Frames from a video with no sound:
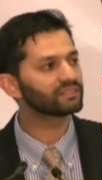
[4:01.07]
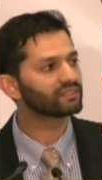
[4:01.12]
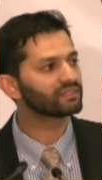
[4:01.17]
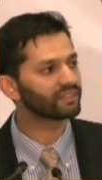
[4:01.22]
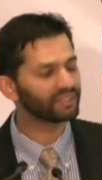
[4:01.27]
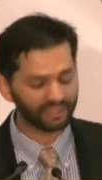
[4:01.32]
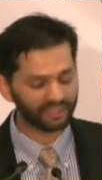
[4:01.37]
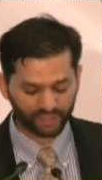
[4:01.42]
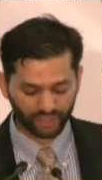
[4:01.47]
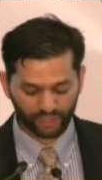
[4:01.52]

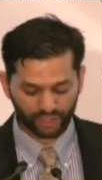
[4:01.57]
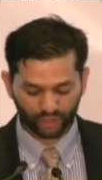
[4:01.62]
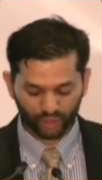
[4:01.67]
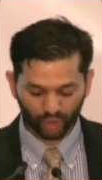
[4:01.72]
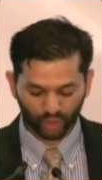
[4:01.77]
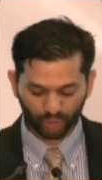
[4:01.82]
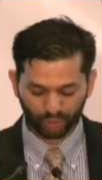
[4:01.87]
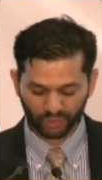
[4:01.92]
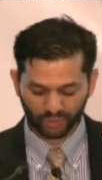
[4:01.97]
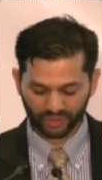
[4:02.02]
religious
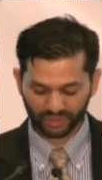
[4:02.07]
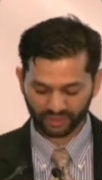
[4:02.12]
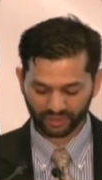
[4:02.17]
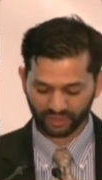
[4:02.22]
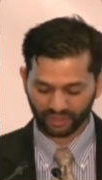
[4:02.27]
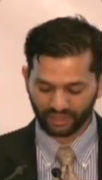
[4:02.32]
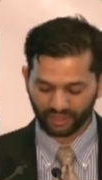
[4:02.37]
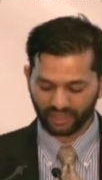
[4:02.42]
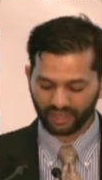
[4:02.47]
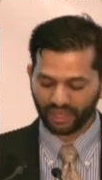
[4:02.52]
groups,
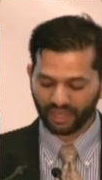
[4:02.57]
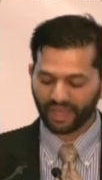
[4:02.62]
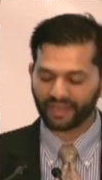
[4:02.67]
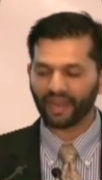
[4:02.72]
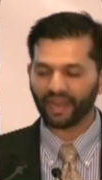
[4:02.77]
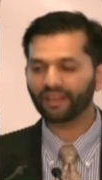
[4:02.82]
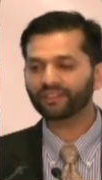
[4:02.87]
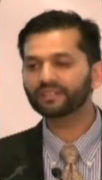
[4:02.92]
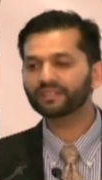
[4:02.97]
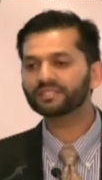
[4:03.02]
and
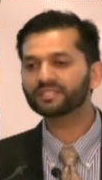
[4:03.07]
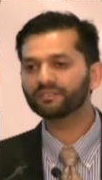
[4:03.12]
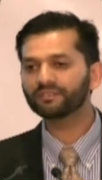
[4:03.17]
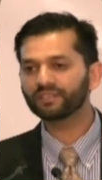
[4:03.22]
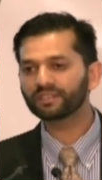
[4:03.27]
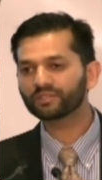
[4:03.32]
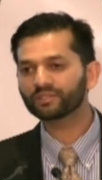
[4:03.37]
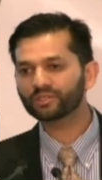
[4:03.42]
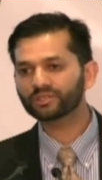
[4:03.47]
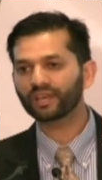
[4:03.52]
other civil
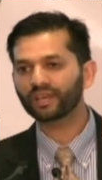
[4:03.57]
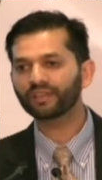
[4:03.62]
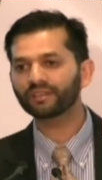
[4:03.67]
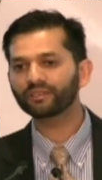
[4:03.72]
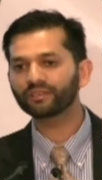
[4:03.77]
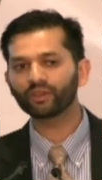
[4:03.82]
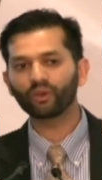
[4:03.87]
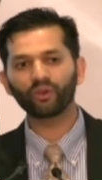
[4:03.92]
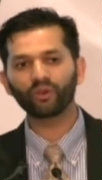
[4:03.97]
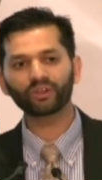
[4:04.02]
society
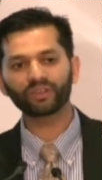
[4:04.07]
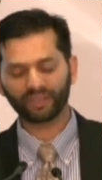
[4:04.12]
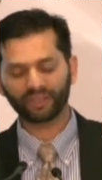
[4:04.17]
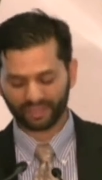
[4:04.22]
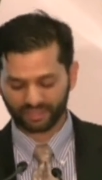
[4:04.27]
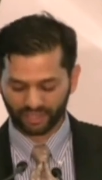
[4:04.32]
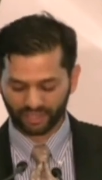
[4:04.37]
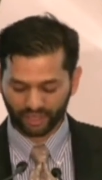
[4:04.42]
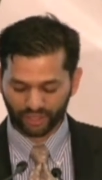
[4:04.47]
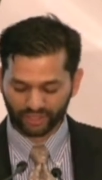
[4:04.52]

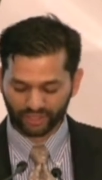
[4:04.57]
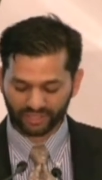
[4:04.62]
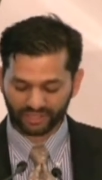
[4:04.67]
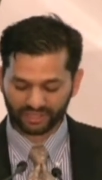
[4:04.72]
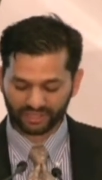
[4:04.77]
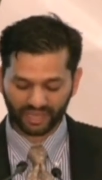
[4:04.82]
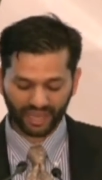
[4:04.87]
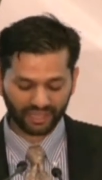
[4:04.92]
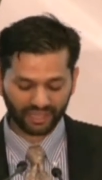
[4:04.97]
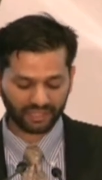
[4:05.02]
organizations,
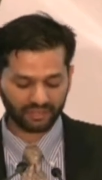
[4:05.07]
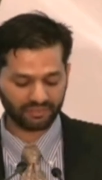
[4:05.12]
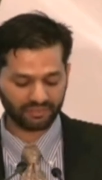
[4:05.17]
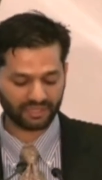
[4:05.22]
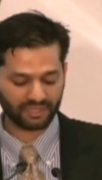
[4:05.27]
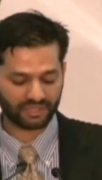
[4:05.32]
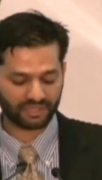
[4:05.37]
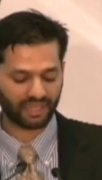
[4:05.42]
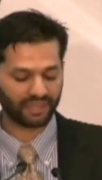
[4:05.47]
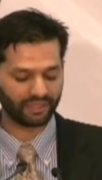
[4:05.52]

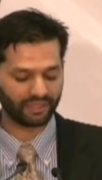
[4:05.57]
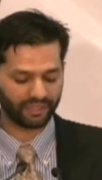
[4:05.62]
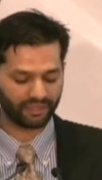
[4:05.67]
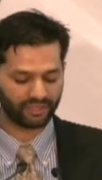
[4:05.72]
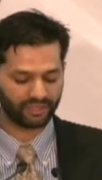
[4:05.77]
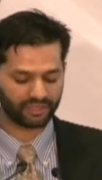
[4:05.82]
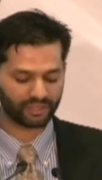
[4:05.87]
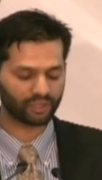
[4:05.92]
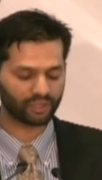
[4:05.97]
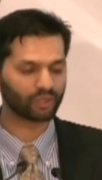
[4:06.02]
activists, and
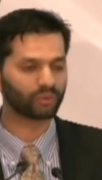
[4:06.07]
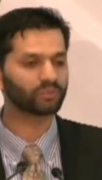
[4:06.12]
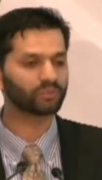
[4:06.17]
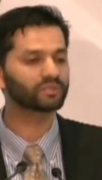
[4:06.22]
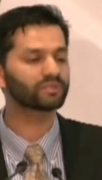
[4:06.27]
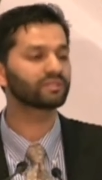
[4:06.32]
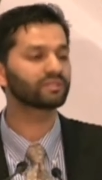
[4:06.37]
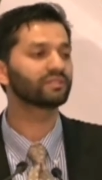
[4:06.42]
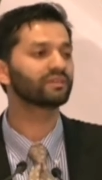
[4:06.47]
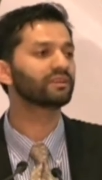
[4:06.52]
interest groups
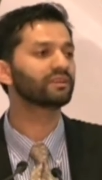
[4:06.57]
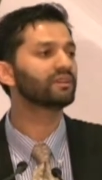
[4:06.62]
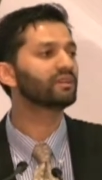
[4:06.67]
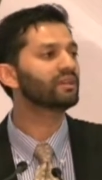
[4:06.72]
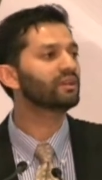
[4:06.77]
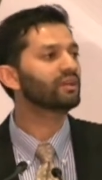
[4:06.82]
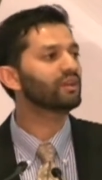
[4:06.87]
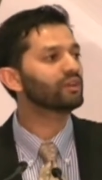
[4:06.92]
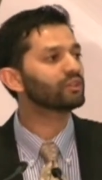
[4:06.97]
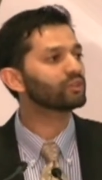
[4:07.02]

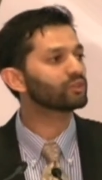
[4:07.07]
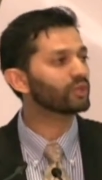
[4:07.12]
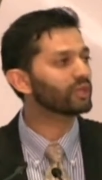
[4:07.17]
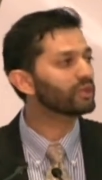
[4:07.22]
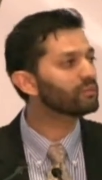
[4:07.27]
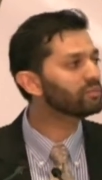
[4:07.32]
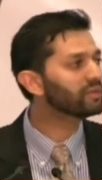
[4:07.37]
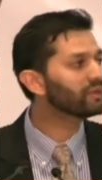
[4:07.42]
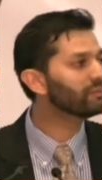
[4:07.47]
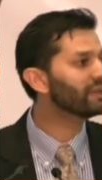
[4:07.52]
to
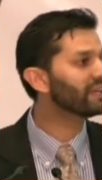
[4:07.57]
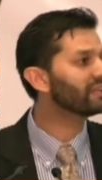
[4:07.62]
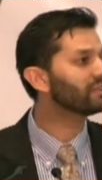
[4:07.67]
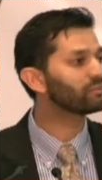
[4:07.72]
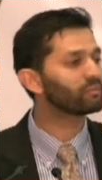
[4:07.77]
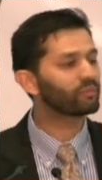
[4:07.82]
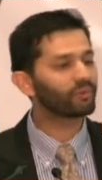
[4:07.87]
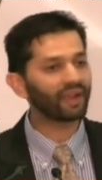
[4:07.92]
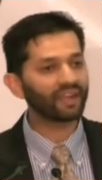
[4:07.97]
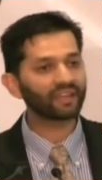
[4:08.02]
implement
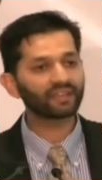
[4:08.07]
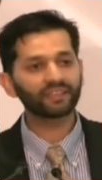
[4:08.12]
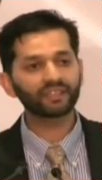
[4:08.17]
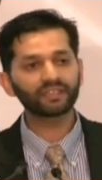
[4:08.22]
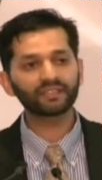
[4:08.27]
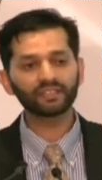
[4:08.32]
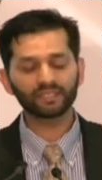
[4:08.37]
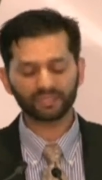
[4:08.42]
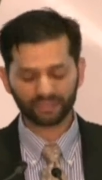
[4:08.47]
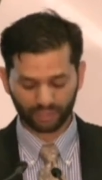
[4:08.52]

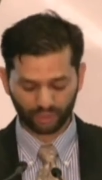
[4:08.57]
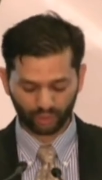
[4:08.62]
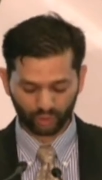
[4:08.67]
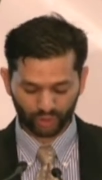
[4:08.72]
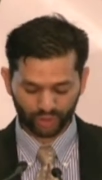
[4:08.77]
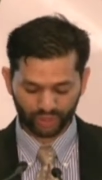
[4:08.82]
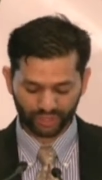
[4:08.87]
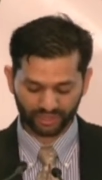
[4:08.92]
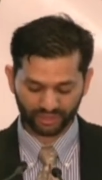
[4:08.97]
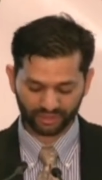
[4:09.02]
practical
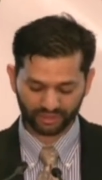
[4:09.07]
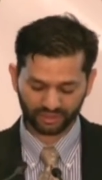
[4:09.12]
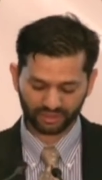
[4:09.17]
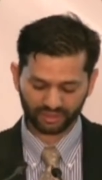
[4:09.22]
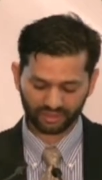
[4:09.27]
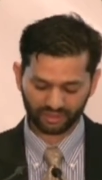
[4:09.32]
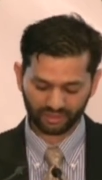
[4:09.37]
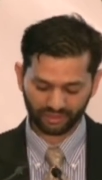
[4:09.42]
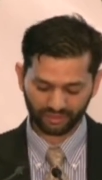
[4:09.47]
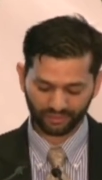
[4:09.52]
solutions
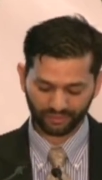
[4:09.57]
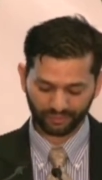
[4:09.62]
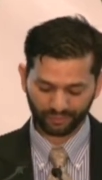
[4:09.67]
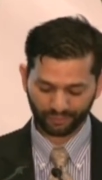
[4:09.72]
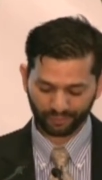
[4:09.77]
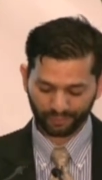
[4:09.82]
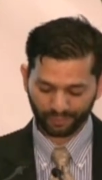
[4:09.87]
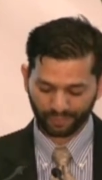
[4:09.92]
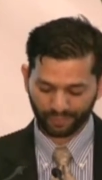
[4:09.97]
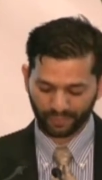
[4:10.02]

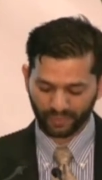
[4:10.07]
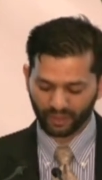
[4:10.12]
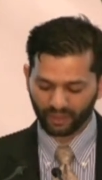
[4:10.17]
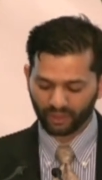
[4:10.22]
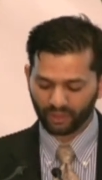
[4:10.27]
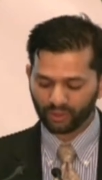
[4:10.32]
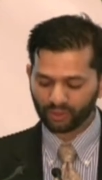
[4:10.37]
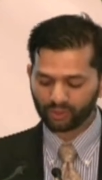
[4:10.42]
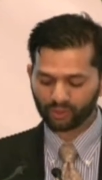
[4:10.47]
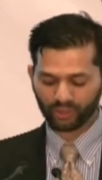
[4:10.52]

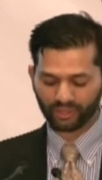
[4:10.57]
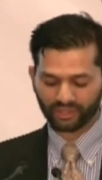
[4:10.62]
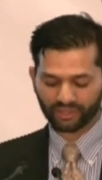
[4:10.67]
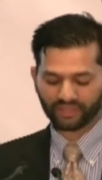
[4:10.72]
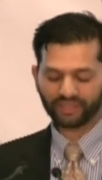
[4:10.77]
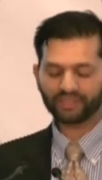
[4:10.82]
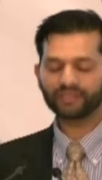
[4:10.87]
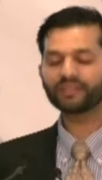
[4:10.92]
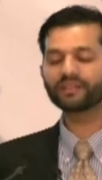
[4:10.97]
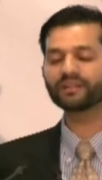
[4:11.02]
to the
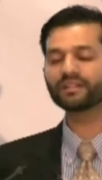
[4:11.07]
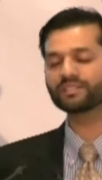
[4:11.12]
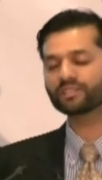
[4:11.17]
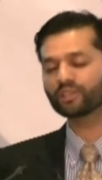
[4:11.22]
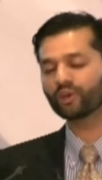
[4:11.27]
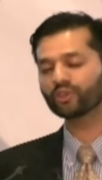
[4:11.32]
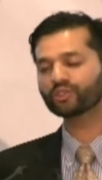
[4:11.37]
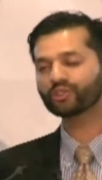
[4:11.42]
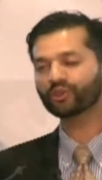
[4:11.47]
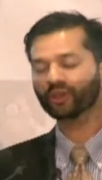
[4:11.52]
critical
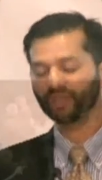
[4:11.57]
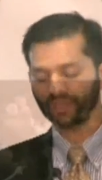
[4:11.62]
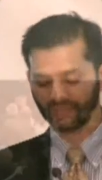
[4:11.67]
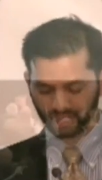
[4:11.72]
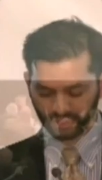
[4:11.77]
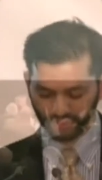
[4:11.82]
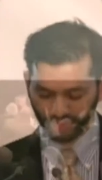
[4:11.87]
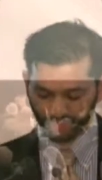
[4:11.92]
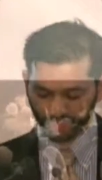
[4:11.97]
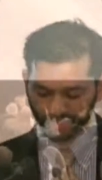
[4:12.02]

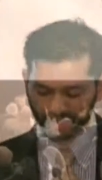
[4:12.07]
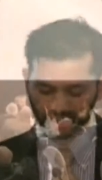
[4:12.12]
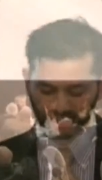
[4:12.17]
socio-economic